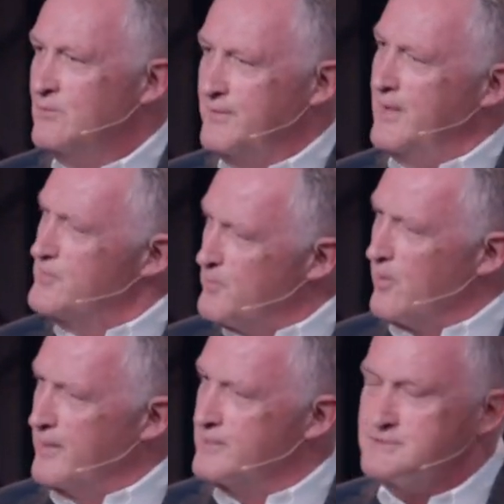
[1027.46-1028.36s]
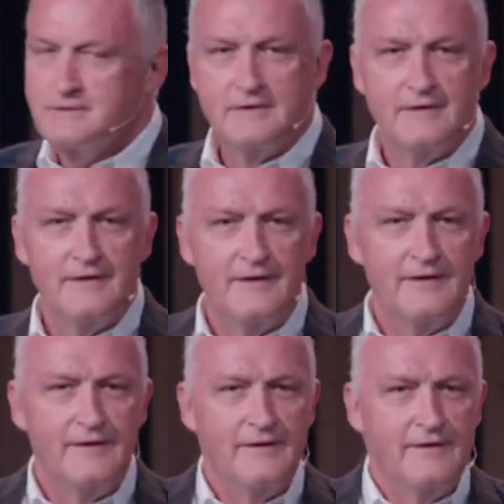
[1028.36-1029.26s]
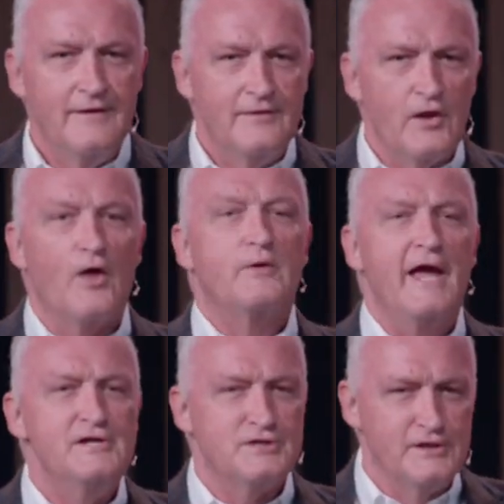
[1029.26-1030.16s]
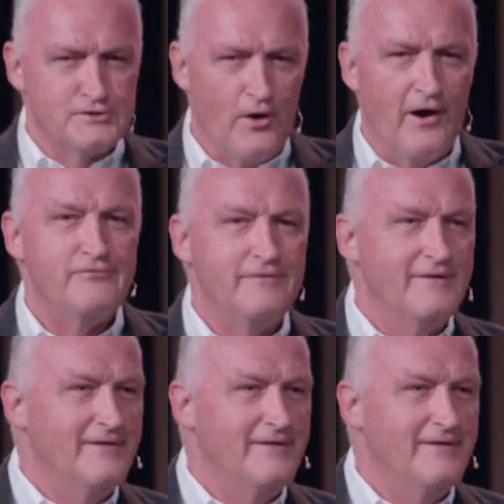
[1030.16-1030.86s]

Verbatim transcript: well, the other part is the location is off.